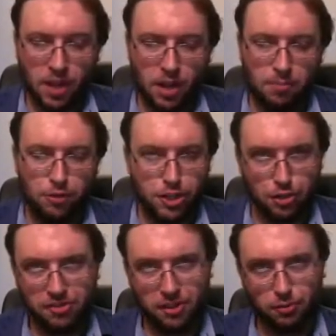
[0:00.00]

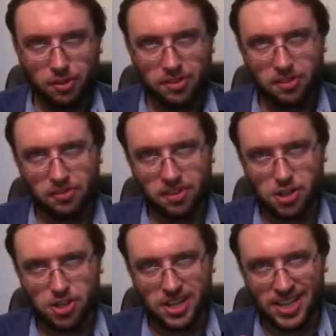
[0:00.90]
reducing the risk of
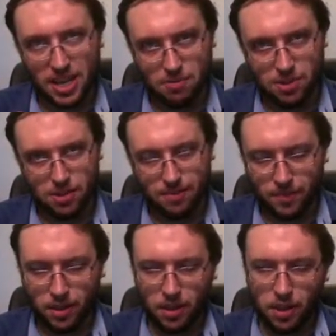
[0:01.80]
such an encounter.
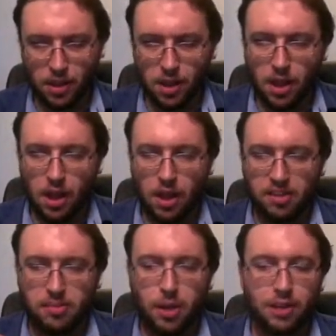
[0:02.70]

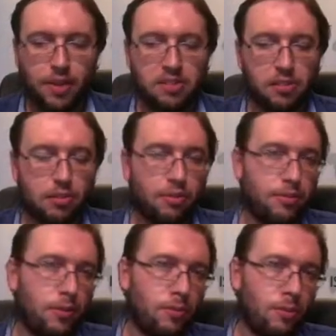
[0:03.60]
Somali vessels are often
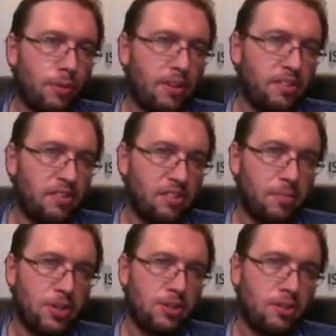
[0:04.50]
viewed with greater
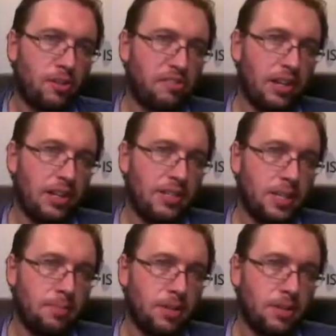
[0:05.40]
suspicion and hostility
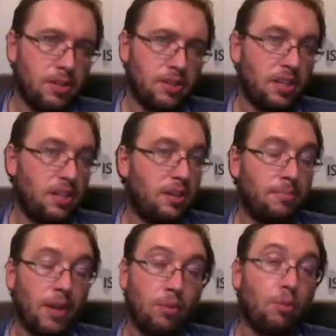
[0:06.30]
because
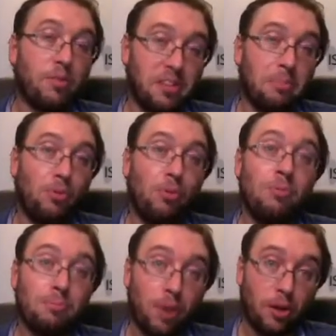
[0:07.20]
they will resemble
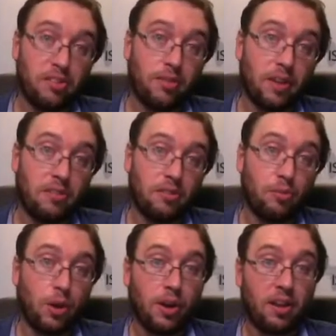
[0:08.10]
piracy vessels,
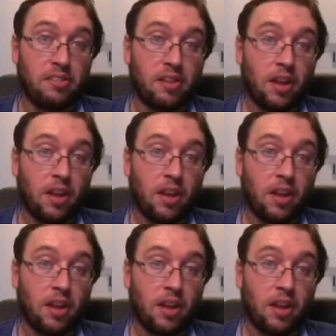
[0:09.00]
whereas